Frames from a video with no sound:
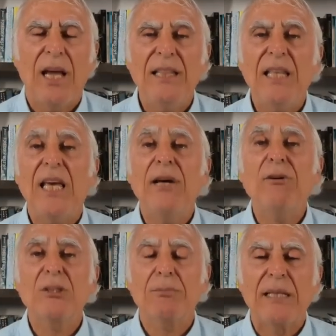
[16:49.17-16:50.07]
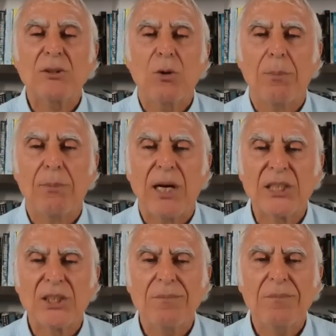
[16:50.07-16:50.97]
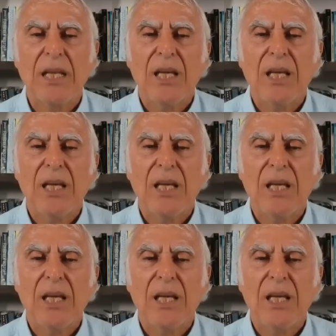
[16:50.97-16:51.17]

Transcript: and the Aerospace Corporation